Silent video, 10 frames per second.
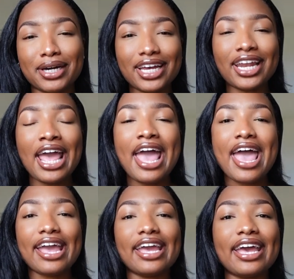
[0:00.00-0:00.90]
month,
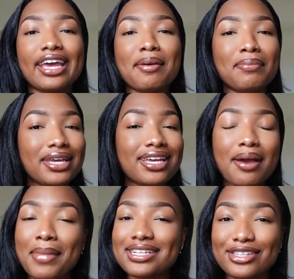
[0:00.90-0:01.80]
and
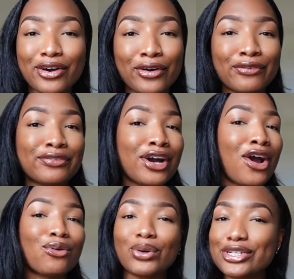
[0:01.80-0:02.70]
me, myself,
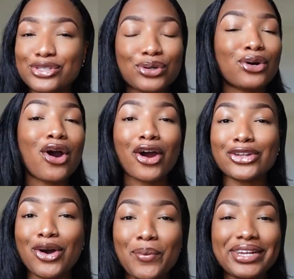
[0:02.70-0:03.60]
Russell,
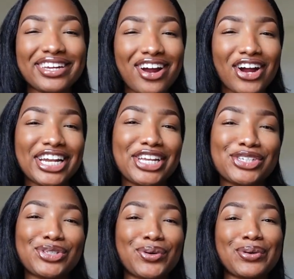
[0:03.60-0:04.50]
Harlow, we did our
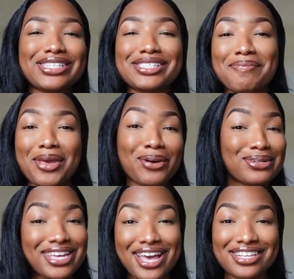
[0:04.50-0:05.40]
initial
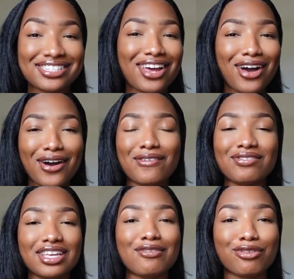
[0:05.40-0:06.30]
smell test
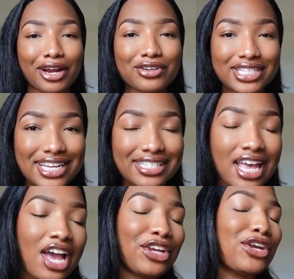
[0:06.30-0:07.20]
of the fragrances.
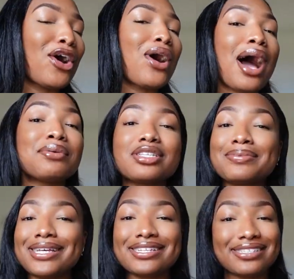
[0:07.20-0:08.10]
Y'all, I was
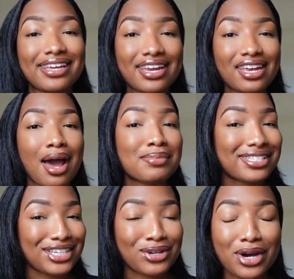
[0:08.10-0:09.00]
obsessed then. I'm
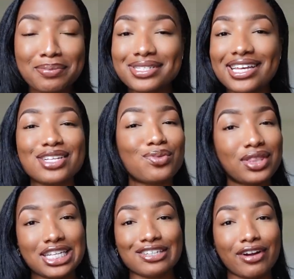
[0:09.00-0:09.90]
still obsessed with
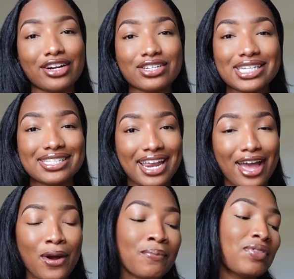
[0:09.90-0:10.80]
these fragrances
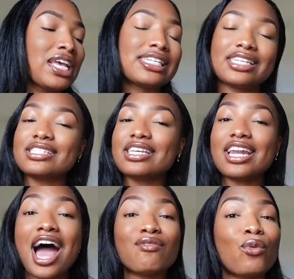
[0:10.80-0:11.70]
now. Since
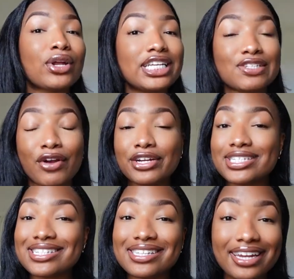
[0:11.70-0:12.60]
then, I've worn these
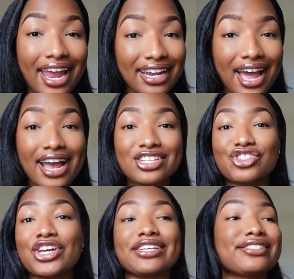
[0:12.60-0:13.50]
fragrances to date
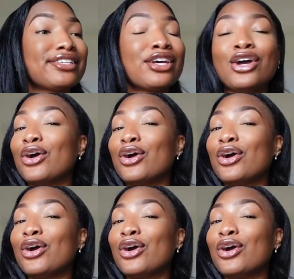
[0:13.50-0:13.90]
nights, just